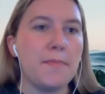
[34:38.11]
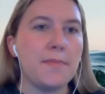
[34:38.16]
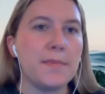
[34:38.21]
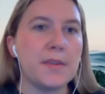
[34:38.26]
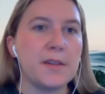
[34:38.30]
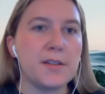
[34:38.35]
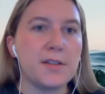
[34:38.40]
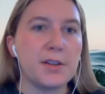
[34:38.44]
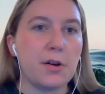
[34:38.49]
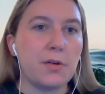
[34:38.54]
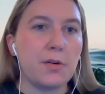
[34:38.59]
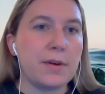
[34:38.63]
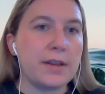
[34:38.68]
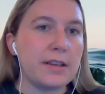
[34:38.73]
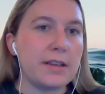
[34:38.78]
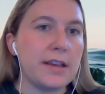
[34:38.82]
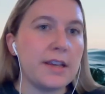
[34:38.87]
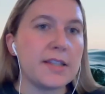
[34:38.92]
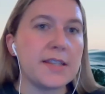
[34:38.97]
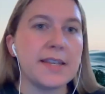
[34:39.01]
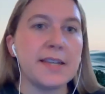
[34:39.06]
So
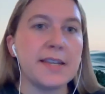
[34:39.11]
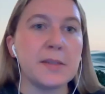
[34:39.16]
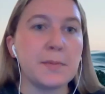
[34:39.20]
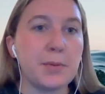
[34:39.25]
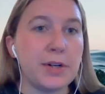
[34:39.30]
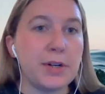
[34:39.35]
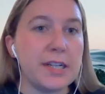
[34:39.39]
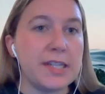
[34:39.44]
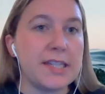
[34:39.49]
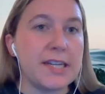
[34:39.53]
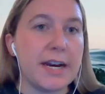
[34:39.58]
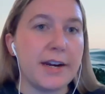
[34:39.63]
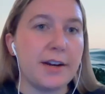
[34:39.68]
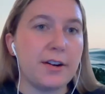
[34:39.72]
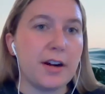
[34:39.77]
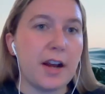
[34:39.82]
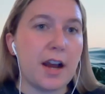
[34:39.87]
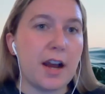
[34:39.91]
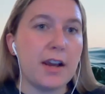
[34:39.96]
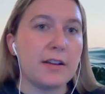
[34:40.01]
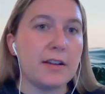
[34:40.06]
it's pretty
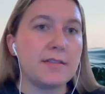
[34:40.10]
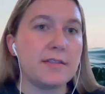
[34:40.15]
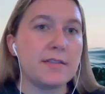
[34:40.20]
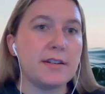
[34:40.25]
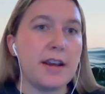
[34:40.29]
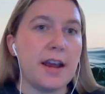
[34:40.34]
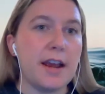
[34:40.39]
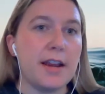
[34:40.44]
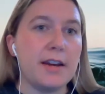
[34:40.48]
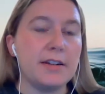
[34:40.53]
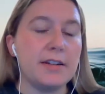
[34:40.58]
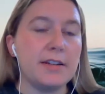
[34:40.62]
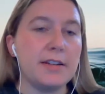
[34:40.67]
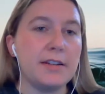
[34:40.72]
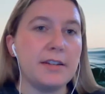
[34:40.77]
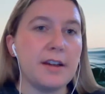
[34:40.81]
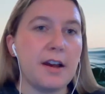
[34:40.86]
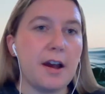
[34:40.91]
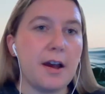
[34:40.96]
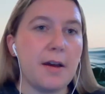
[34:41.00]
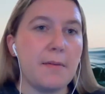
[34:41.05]
standardized,
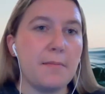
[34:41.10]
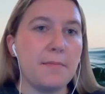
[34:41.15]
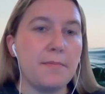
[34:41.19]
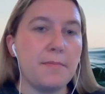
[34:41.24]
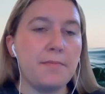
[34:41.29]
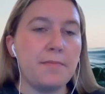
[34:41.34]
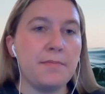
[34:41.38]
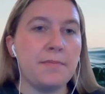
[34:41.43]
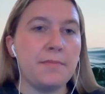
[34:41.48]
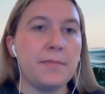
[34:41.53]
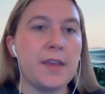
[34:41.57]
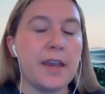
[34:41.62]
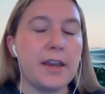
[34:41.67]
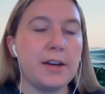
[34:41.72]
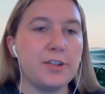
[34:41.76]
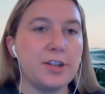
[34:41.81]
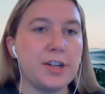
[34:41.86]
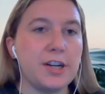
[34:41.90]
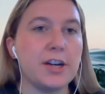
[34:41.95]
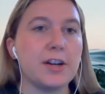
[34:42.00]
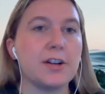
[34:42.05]
and the
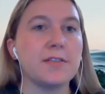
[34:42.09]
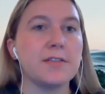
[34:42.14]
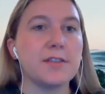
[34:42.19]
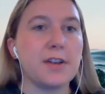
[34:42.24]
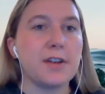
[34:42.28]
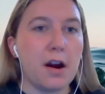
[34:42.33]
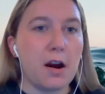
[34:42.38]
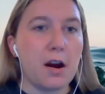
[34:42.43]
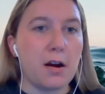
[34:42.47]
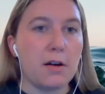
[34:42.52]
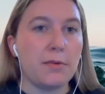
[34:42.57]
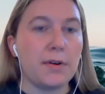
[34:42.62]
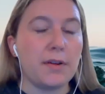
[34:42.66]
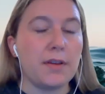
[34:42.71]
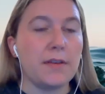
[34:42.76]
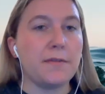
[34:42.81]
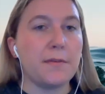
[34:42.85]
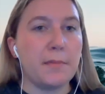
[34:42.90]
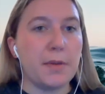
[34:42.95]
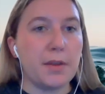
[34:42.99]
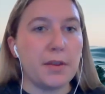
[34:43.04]
engineers are
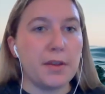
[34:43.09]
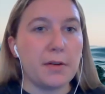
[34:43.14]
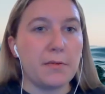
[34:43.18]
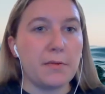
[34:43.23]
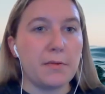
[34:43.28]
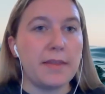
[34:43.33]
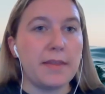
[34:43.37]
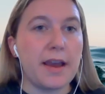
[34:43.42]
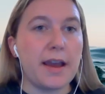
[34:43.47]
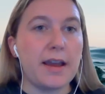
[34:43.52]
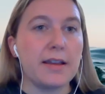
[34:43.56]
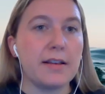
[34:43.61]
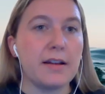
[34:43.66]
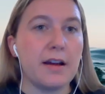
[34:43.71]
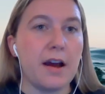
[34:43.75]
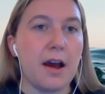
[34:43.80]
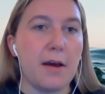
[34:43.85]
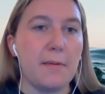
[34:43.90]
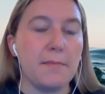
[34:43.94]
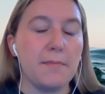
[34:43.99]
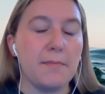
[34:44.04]
really familiar with that.
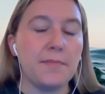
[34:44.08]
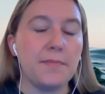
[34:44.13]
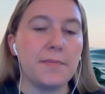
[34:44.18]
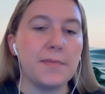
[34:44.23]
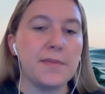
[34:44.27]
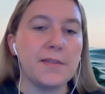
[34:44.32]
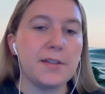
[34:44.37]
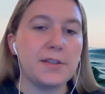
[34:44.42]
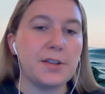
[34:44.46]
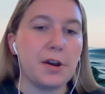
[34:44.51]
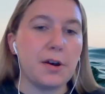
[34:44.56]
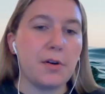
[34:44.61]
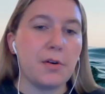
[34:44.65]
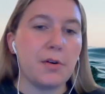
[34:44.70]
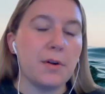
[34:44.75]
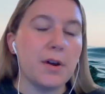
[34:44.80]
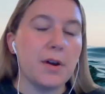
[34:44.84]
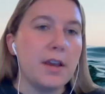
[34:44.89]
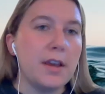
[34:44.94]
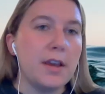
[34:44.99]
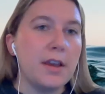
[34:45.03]

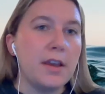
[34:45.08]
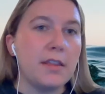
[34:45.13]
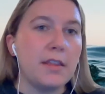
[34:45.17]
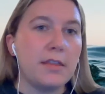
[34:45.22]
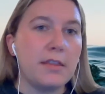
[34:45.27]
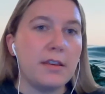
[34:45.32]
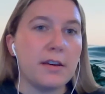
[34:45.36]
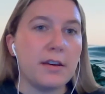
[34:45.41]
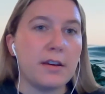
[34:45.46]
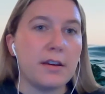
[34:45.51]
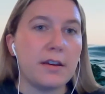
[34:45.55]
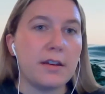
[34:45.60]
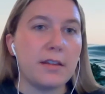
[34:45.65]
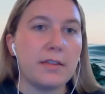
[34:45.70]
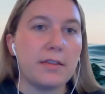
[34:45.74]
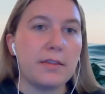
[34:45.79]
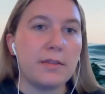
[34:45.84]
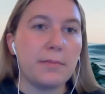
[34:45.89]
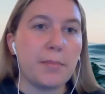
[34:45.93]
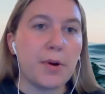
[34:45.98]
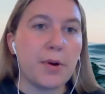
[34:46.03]
So the
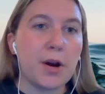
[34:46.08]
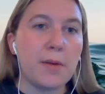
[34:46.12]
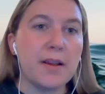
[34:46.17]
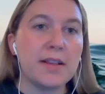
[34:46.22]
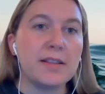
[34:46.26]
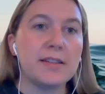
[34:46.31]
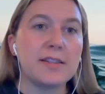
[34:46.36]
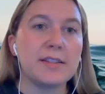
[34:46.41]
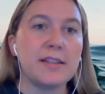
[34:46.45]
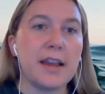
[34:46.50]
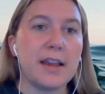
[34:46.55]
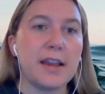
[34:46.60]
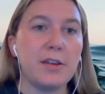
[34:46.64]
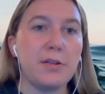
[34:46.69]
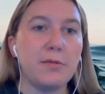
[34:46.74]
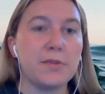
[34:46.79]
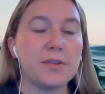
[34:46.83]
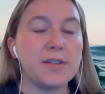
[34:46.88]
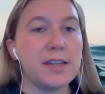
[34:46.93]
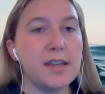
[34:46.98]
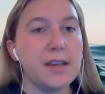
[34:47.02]
permits that
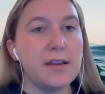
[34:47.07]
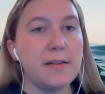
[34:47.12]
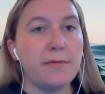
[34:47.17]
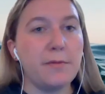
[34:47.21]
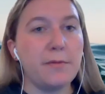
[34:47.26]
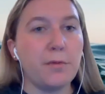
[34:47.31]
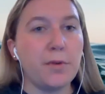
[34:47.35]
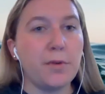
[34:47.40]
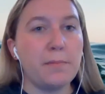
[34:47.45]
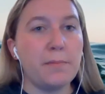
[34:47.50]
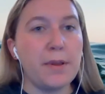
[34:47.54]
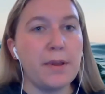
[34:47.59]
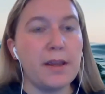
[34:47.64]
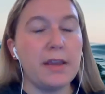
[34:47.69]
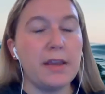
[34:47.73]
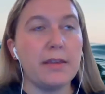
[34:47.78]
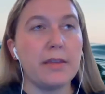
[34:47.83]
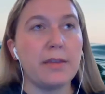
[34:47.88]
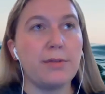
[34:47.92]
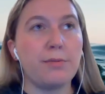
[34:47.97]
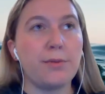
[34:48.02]
you receive would
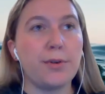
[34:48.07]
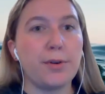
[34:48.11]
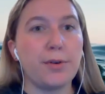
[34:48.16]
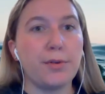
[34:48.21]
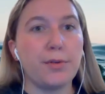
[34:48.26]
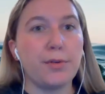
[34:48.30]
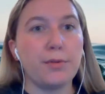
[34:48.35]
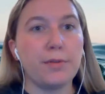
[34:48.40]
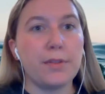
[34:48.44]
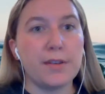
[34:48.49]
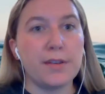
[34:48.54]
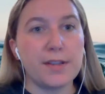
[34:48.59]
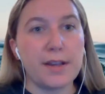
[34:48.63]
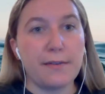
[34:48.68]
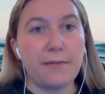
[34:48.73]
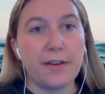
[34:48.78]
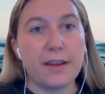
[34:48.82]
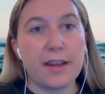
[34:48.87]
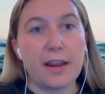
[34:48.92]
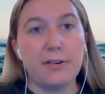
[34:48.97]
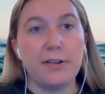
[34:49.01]
be through the
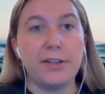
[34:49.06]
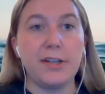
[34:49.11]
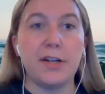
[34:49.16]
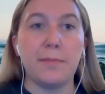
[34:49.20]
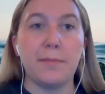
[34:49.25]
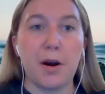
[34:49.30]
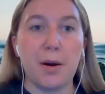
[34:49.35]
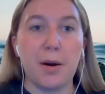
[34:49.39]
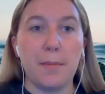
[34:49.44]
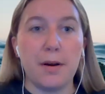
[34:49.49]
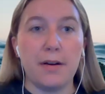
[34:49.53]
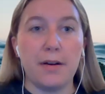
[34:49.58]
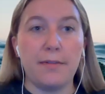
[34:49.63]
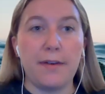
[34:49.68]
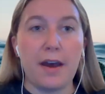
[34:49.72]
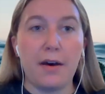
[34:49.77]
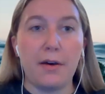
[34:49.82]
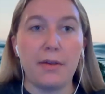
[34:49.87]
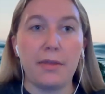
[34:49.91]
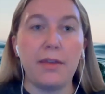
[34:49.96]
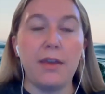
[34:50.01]
Suffolk County Department of
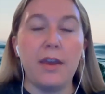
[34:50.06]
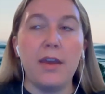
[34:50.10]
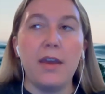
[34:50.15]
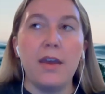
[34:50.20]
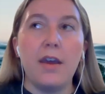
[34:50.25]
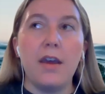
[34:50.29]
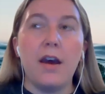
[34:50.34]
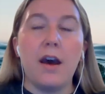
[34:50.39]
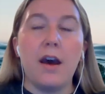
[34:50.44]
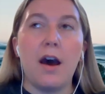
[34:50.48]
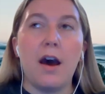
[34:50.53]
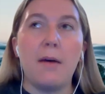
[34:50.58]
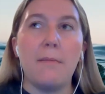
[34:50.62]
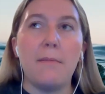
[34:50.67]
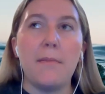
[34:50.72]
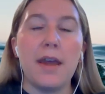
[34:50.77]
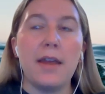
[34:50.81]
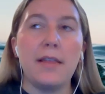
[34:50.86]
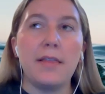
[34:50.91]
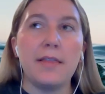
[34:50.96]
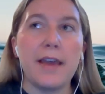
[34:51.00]
Health.
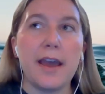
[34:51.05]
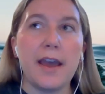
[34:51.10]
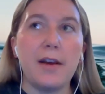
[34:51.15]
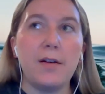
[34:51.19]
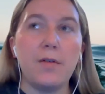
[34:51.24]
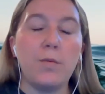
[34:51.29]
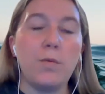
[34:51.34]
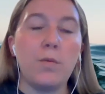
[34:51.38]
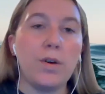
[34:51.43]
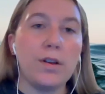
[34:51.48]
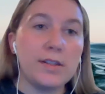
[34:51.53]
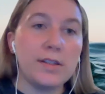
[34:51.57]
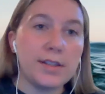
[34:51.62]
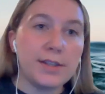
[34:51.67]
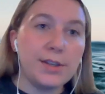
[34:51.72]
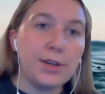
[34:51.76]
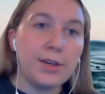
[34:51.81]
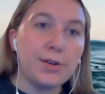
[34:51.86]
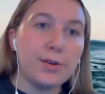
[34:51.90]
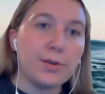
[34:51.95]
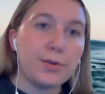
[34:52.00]
And then
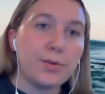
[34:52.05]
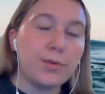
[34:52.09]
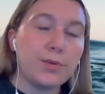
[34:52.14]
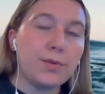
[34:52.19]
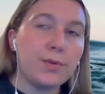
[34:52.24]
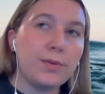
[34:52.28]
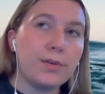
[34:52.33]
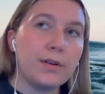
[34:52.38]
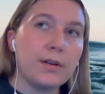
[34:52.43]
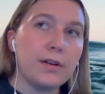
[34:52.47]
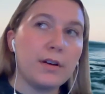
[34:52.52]
once you